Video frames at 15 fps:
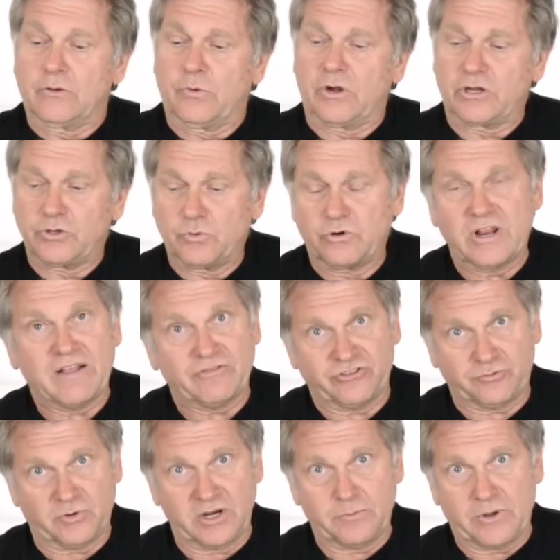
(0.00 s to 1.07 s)
where you won't have the
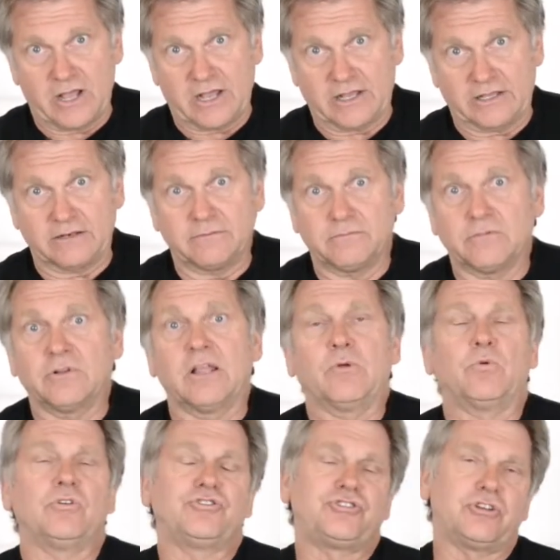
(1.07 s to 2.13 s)
spring pocket.
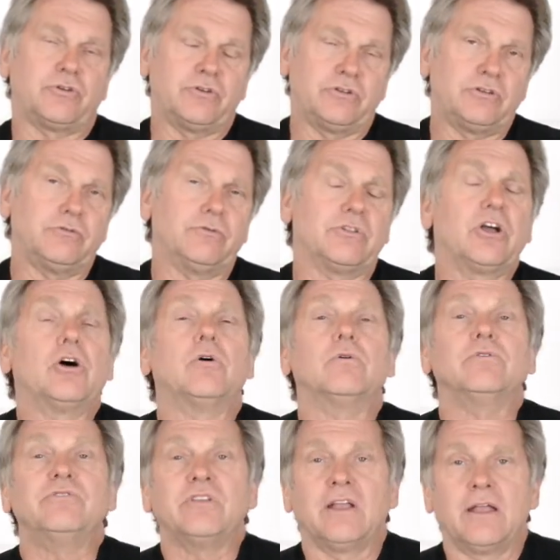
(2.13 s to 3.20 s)
And we'll show you
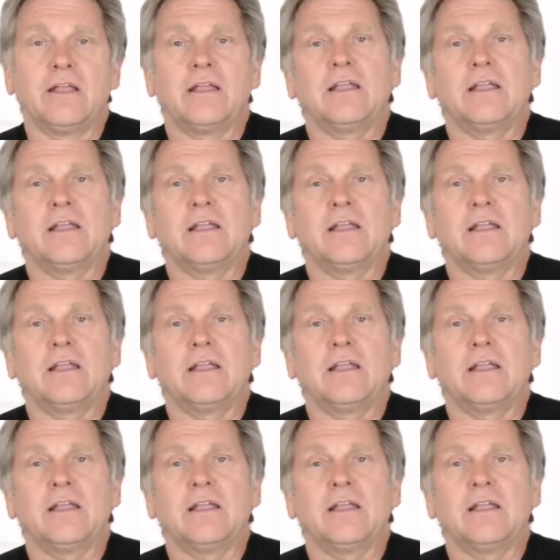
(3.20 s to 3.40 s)
those